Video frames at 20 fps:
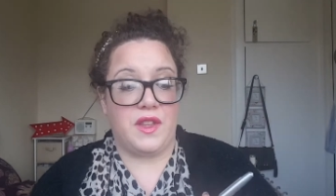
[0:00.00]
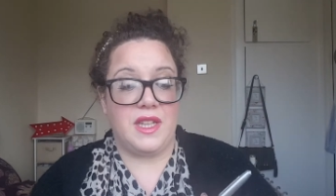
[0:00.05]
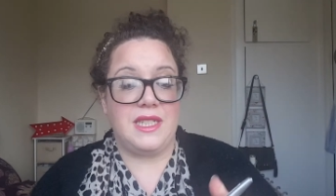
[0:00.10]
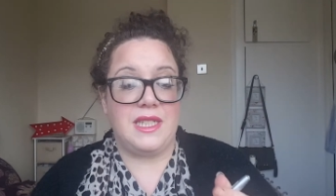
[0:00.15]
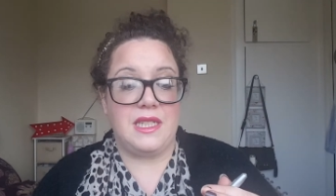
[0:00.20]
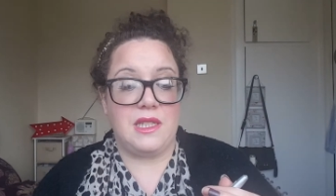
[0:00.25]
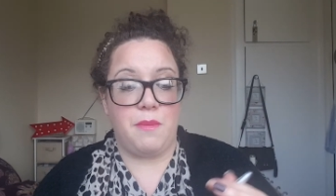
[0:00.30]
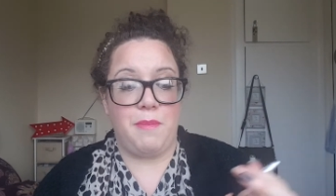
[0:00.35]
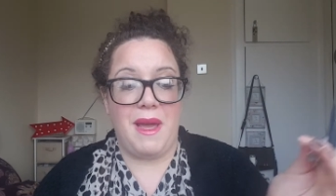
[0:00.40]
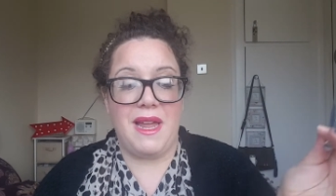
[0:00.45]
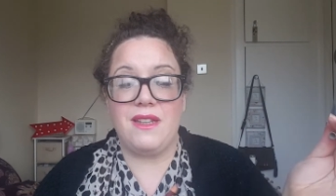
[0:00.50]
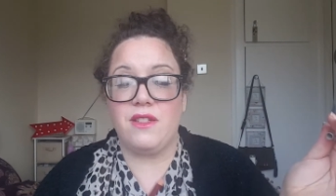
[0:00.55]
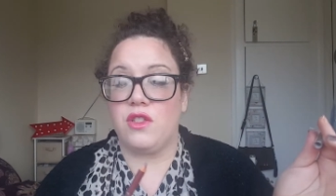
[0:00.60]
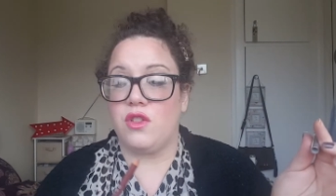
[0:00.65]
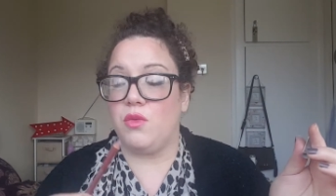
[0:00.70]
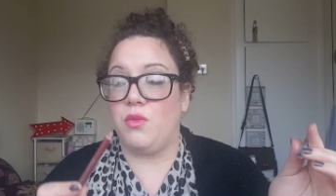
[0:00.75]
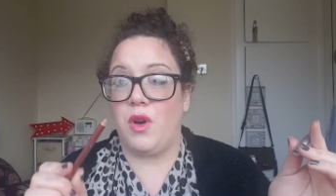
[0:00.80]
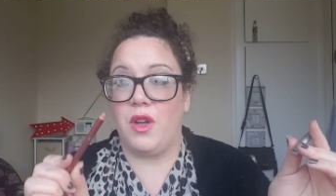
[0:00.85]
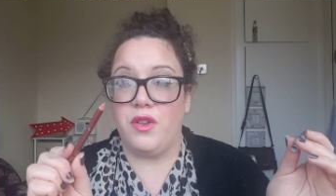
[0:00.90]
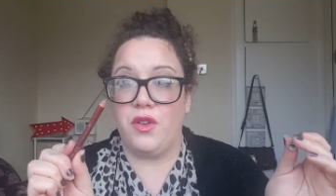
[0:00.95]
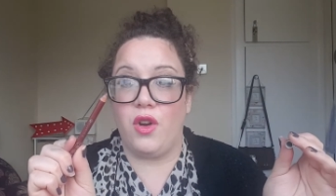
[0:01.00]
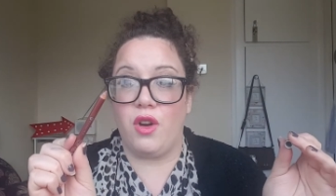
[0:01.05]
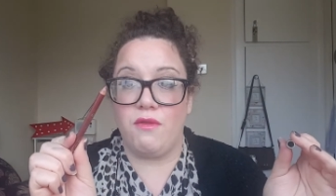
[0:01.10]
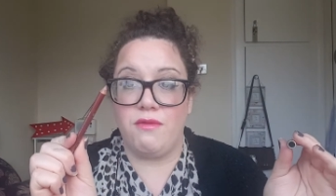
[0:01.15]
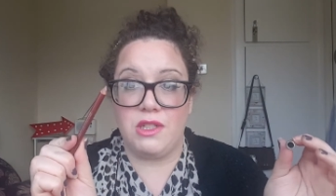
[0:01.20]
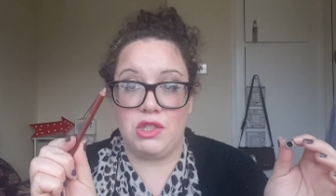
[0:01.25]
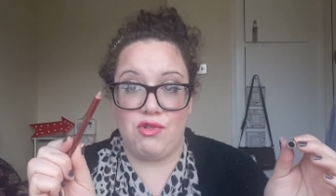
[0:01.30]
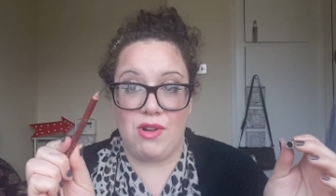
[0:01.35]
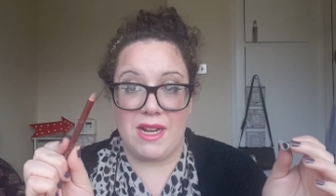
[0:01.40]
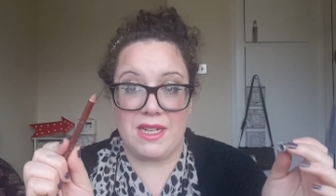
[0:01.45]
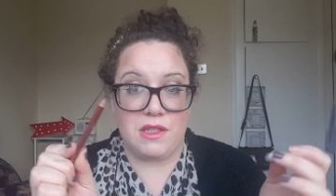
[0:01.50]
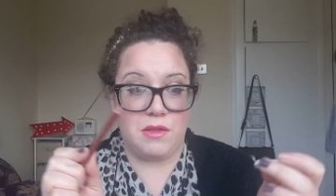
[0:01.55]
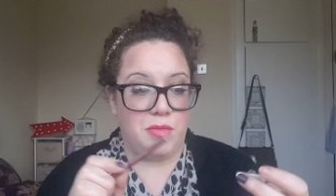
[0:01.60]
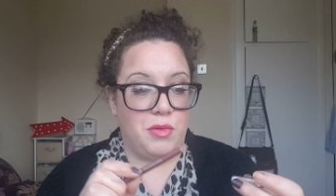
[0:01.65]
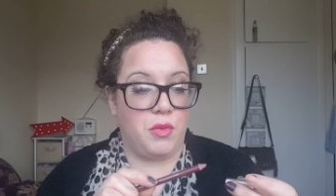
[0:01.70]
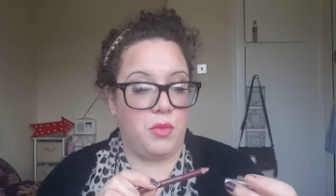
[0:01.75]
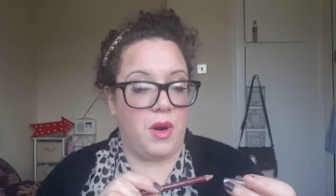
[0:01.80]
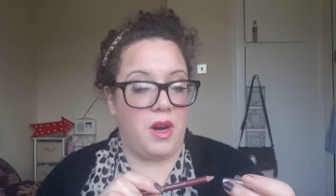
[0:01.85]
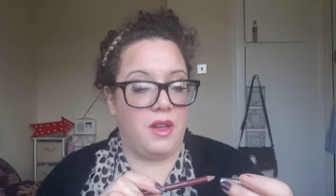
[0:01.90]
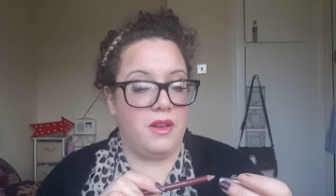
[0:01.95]
This is a pencil one, not a
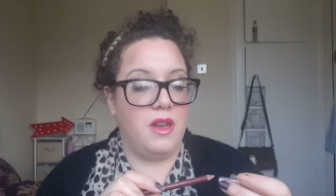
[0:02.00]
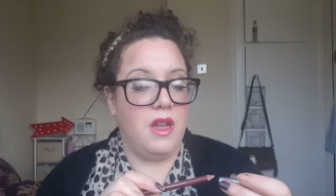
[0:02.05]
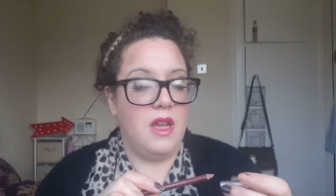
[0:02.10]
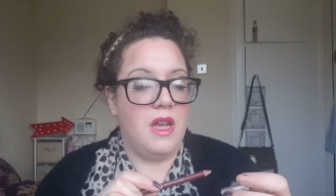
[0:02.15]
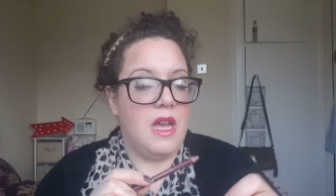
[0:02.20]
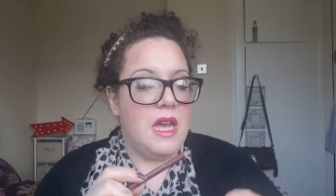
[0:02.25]
retractable one.